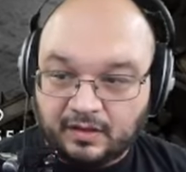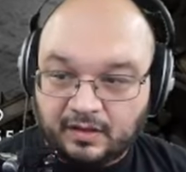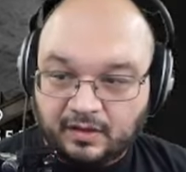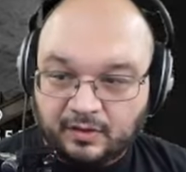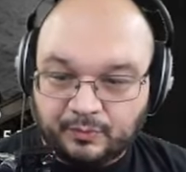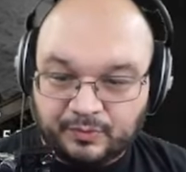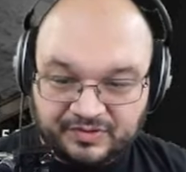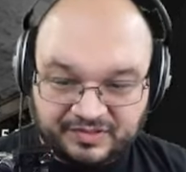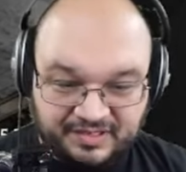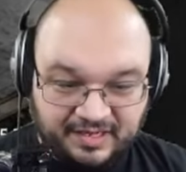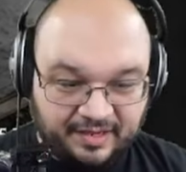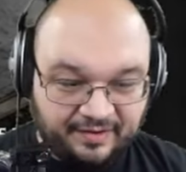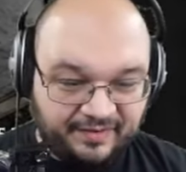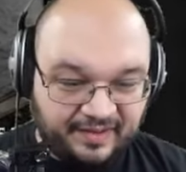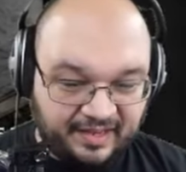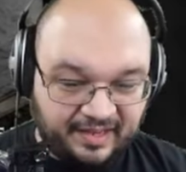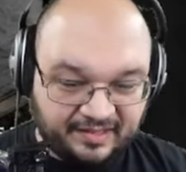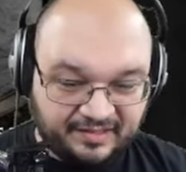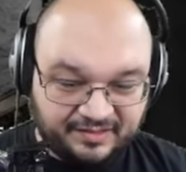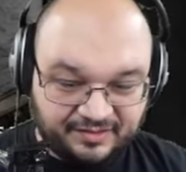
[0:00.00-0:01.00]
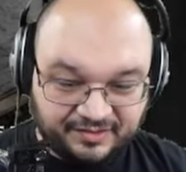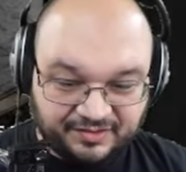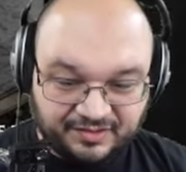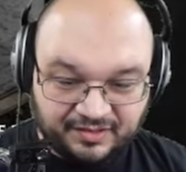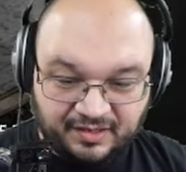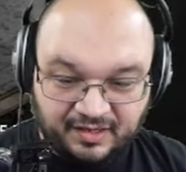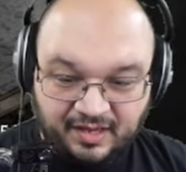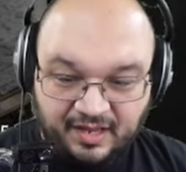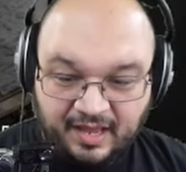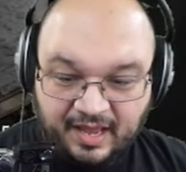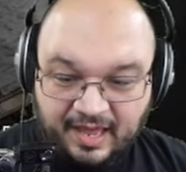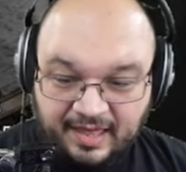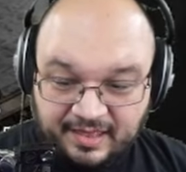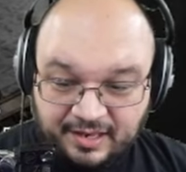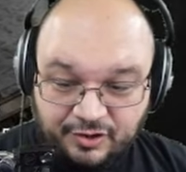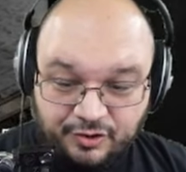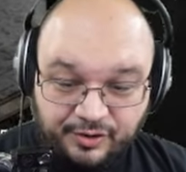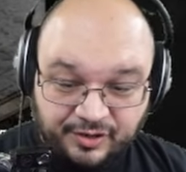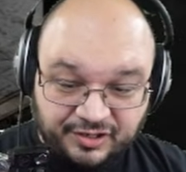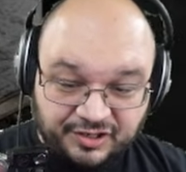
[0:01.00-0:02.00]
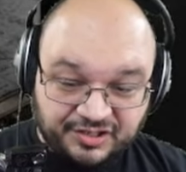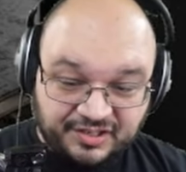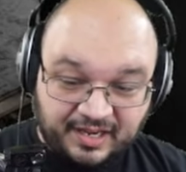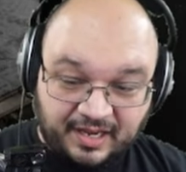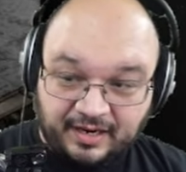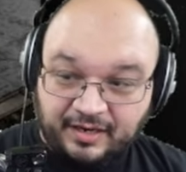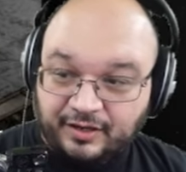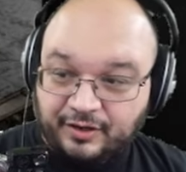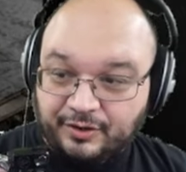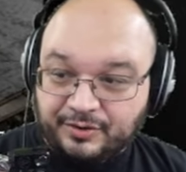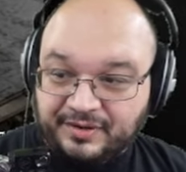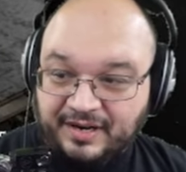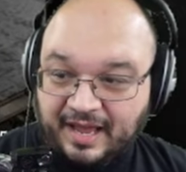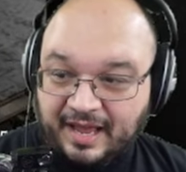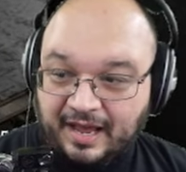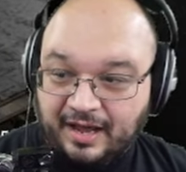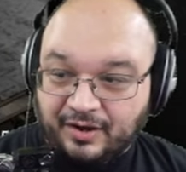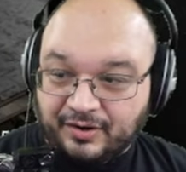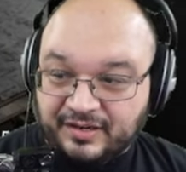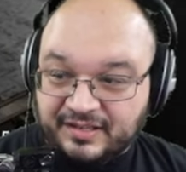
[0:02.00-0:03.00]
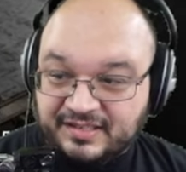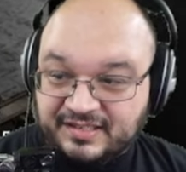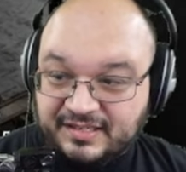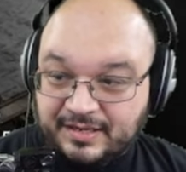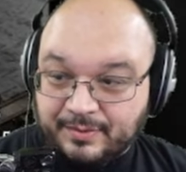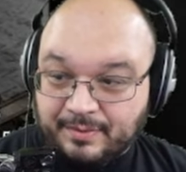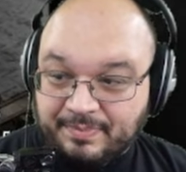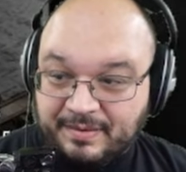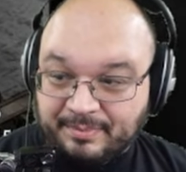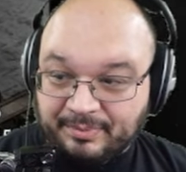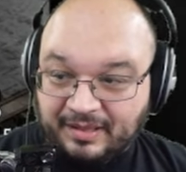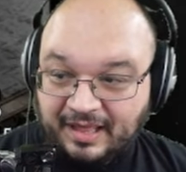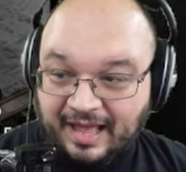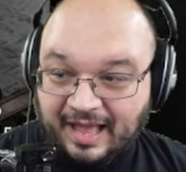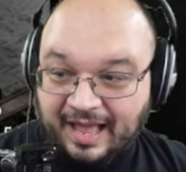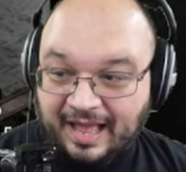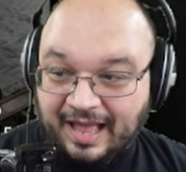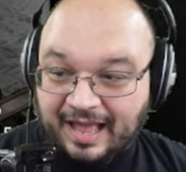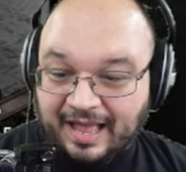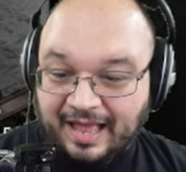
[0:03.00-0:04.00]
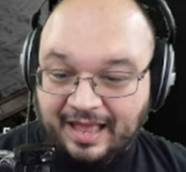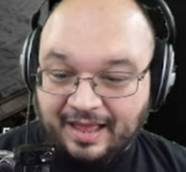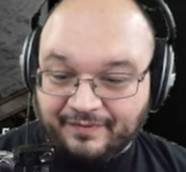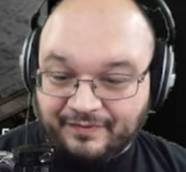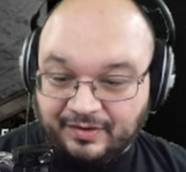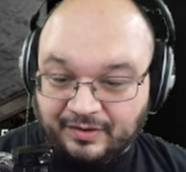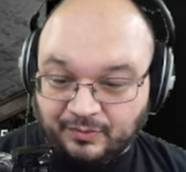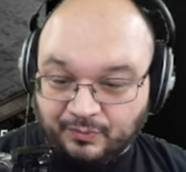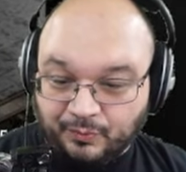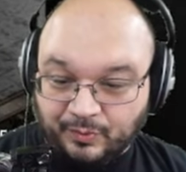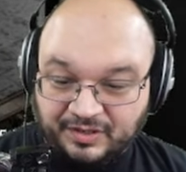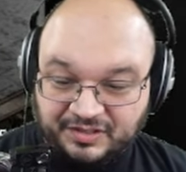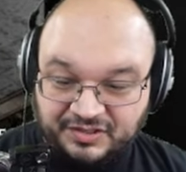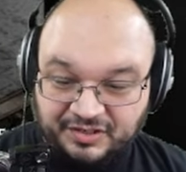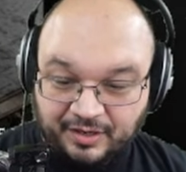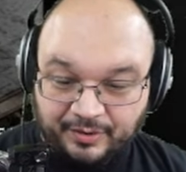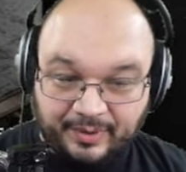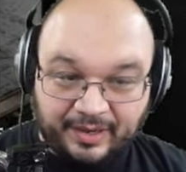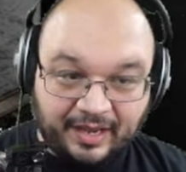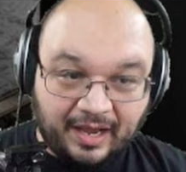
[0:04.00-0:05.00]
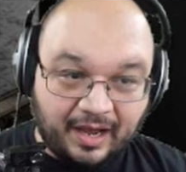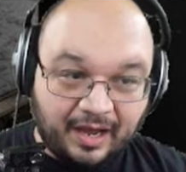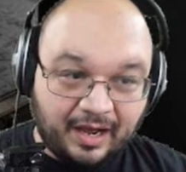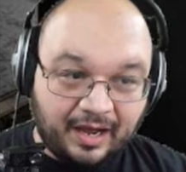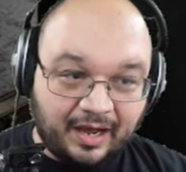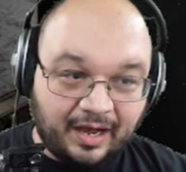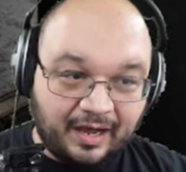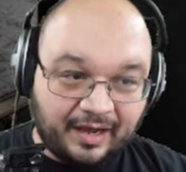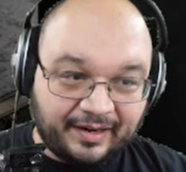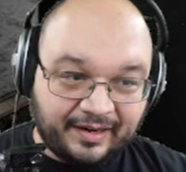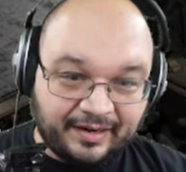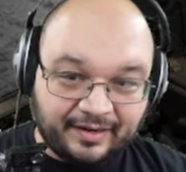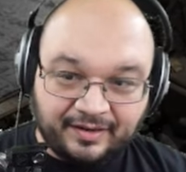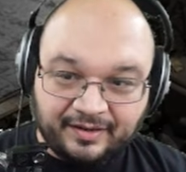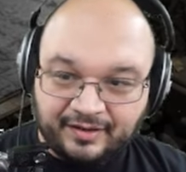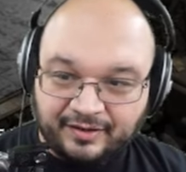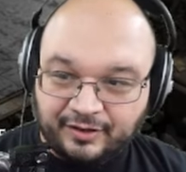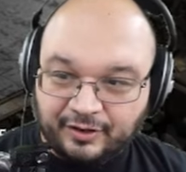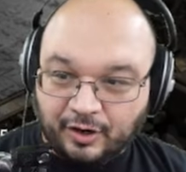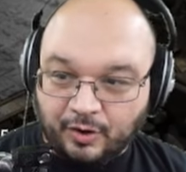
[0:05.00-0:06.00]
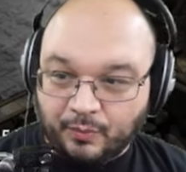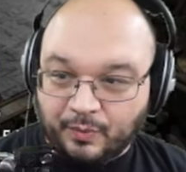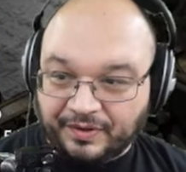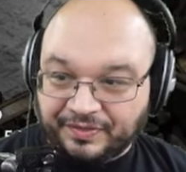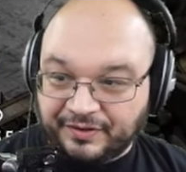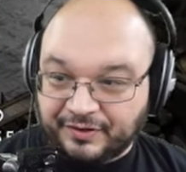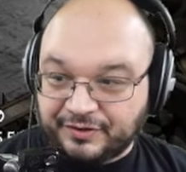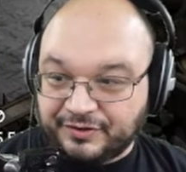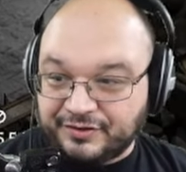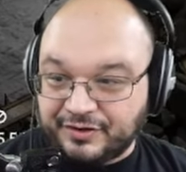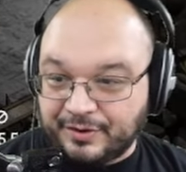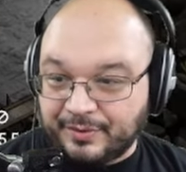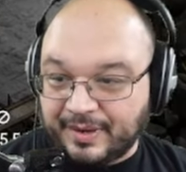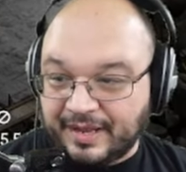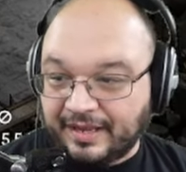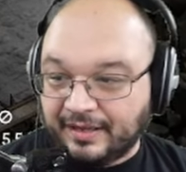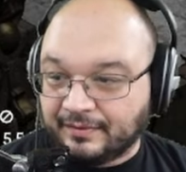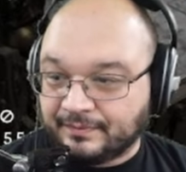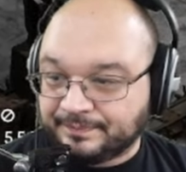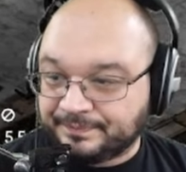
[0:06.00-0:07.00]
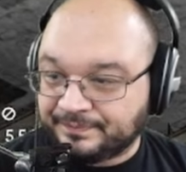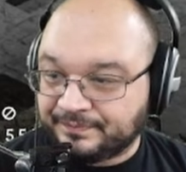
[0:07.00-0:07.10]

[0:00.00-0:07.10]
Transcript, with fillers: We'll see if he answers. And then you can just kind of go down and see what people have and what's going on and, you know, what they're doing.